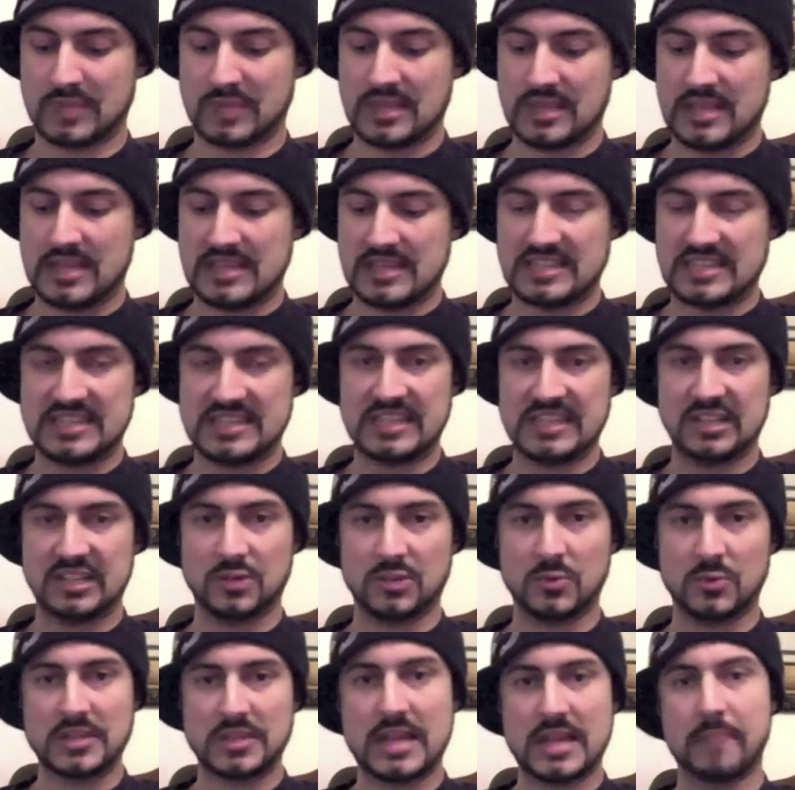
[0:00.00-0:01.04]
dealing
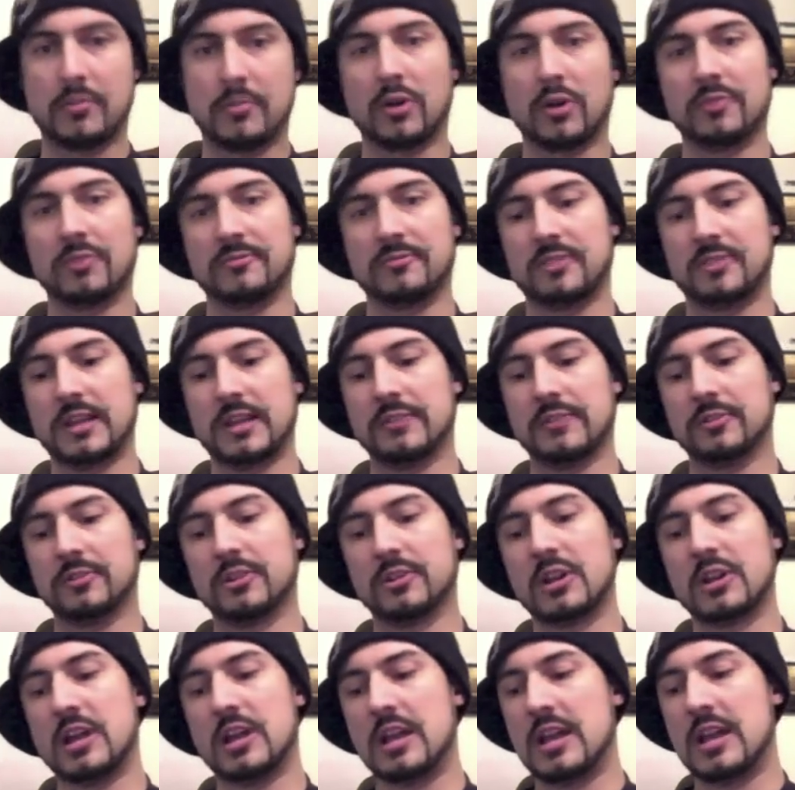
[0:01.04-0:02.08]
with that burnt flavor.
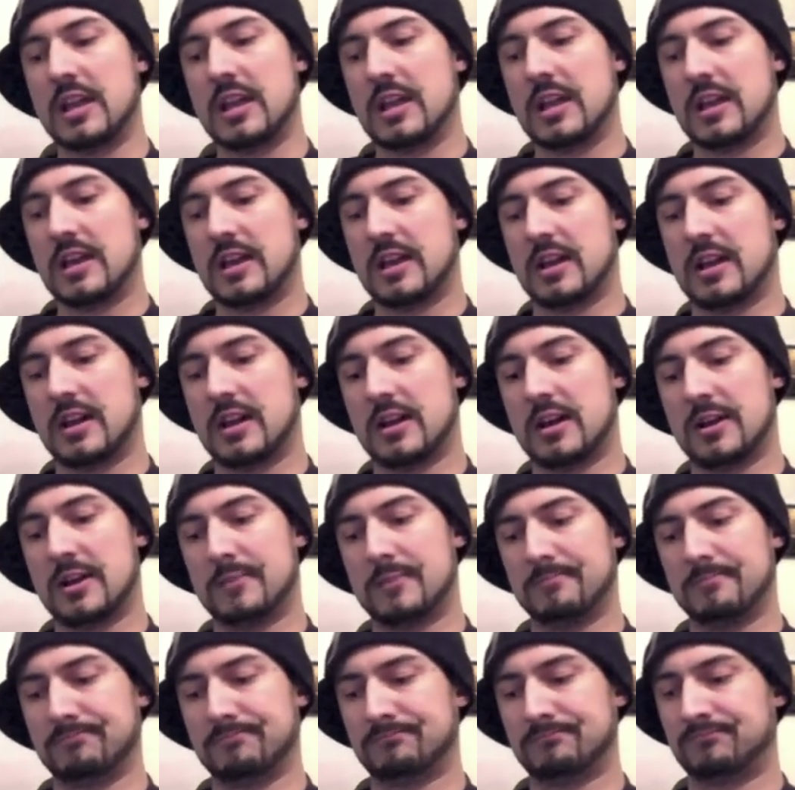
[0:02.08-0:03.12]

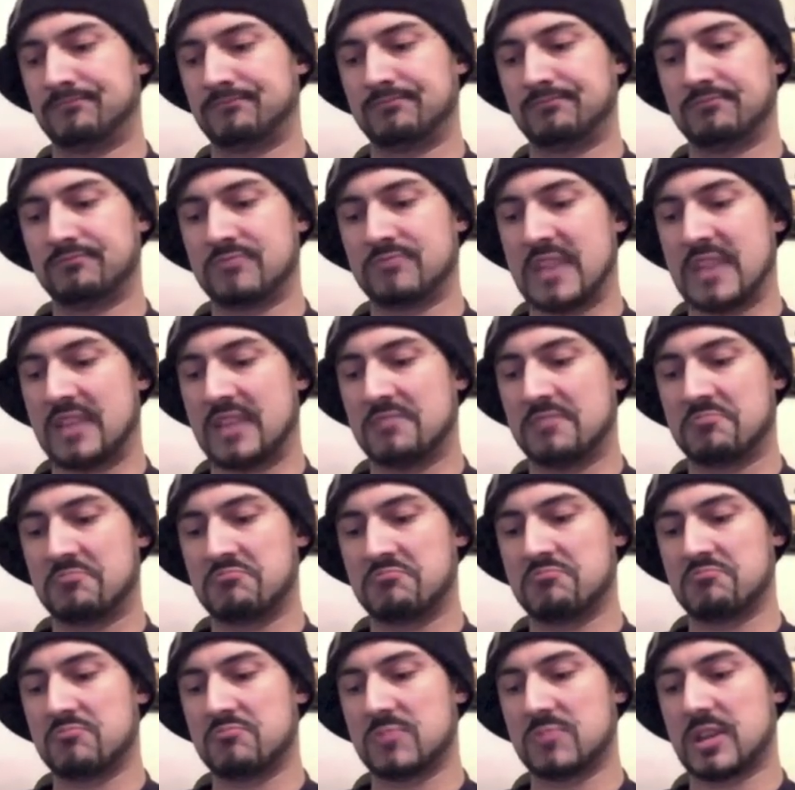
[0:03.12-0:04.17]
The
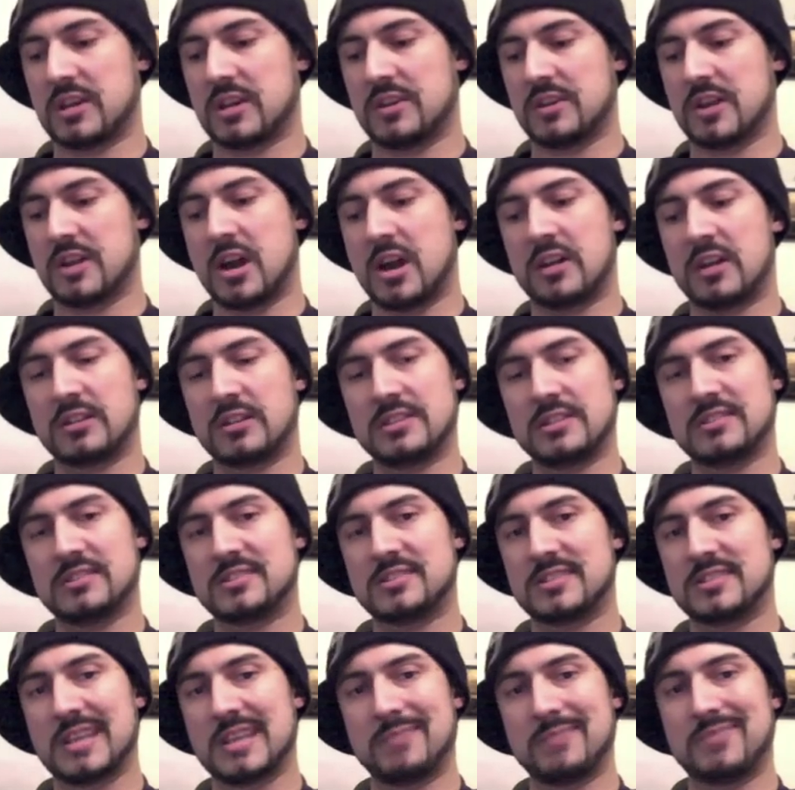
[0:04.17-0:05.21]
Nautilus,
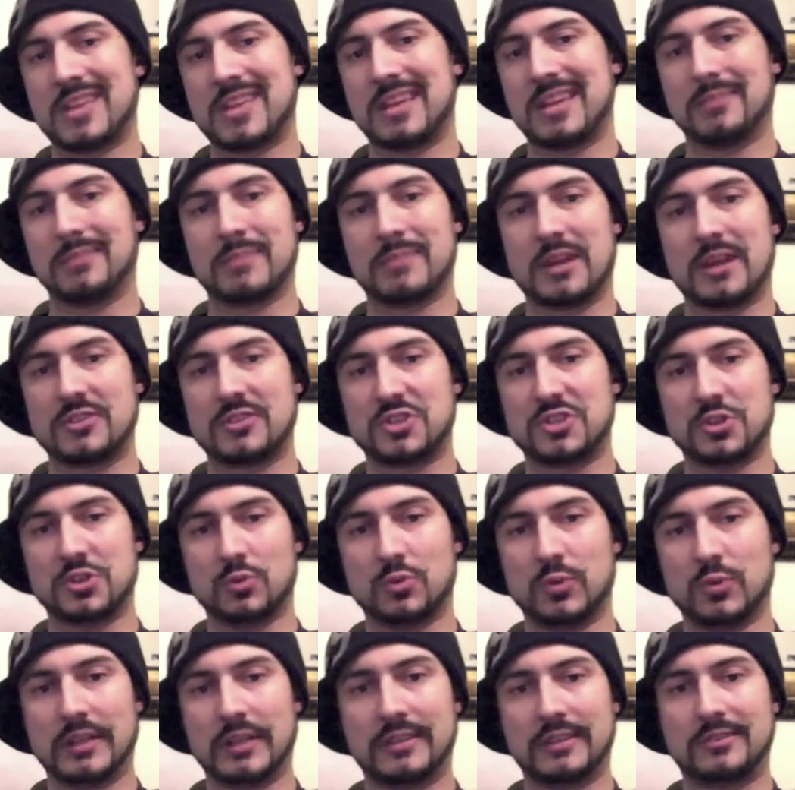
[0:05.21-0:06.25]
same thing, about 2
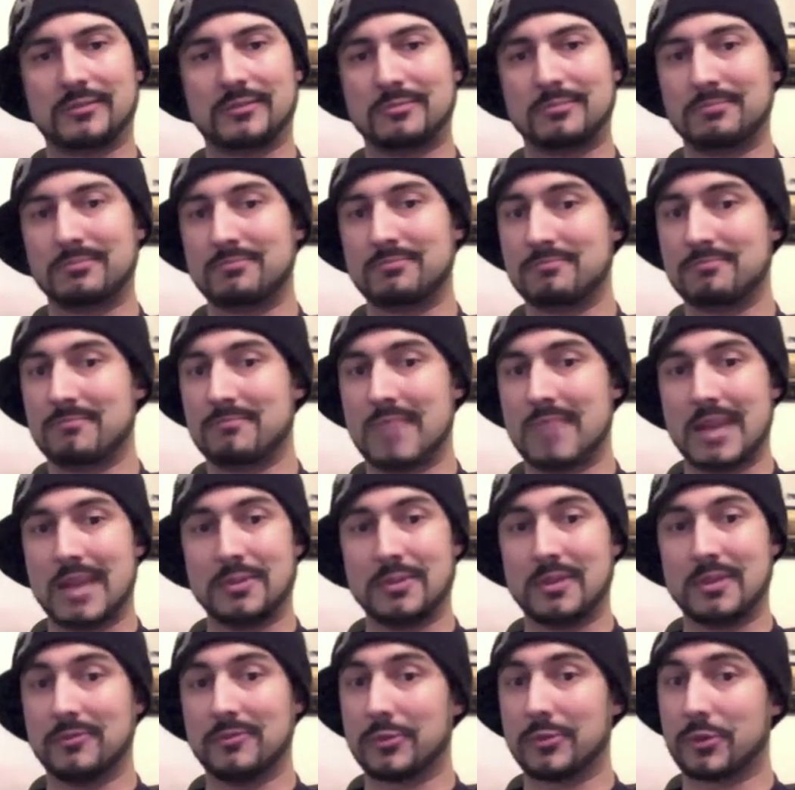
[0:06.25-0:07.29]
weeks, maybe
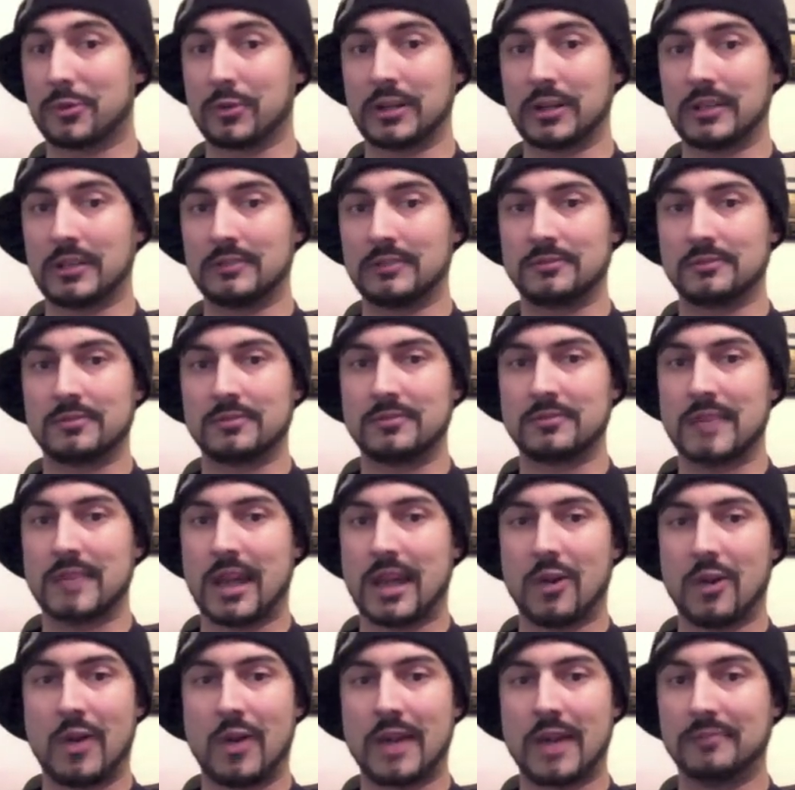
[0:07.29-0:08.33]
even 3.
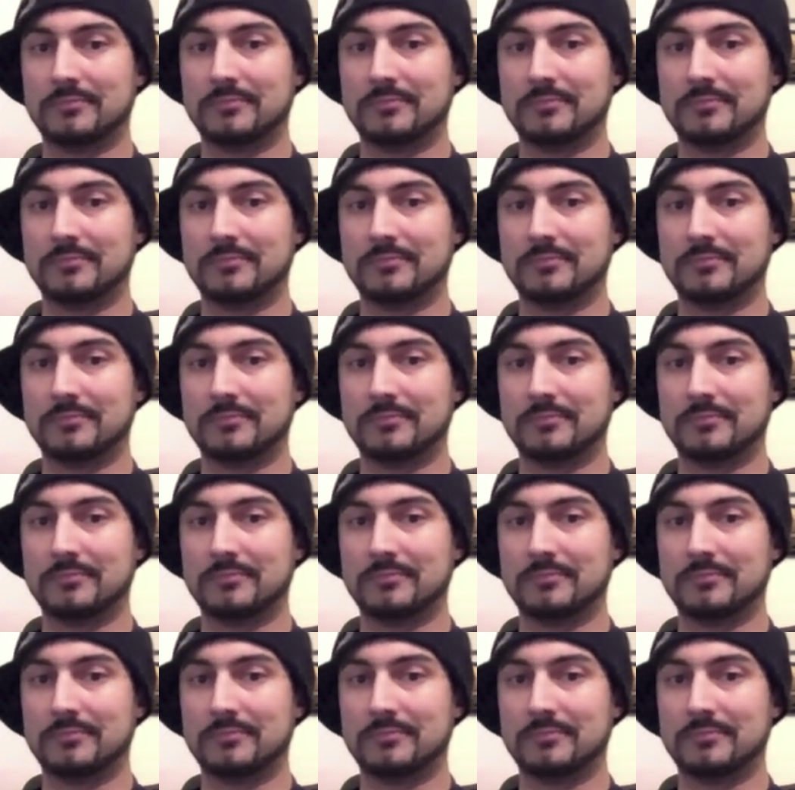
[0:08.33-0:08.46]
Now I